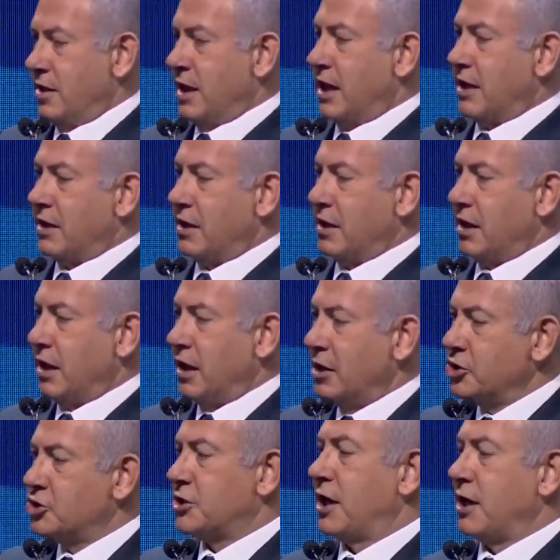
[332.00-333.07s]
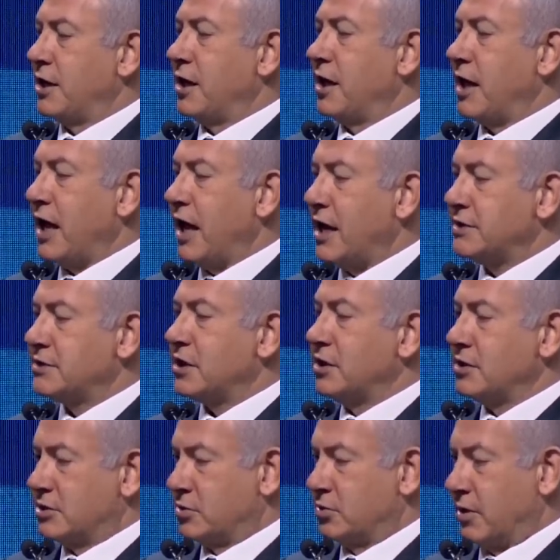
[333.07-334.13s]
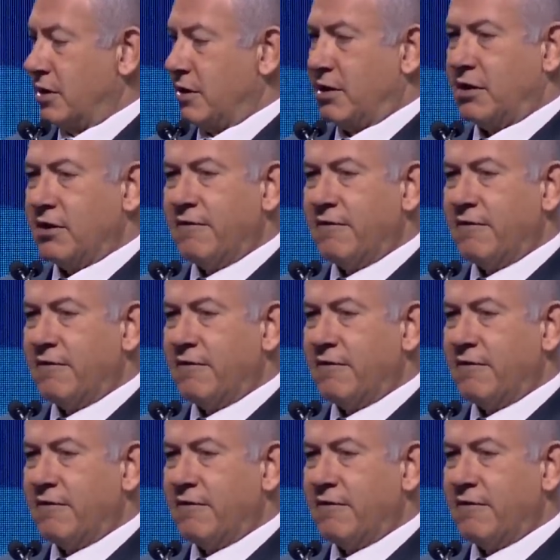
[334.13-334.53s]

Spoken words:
that in China, as elsewhere,